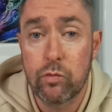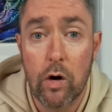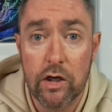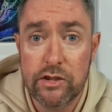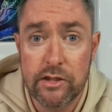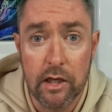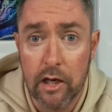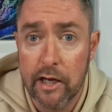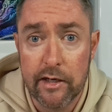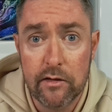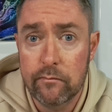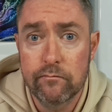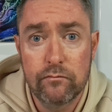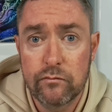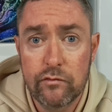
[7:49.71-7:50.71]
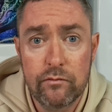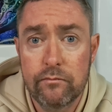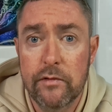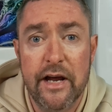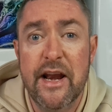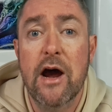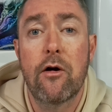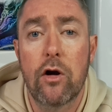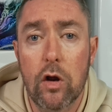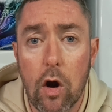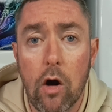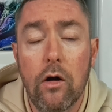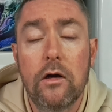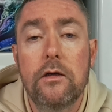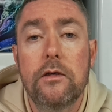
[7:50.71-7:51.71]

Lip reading: watched it like an hour ago.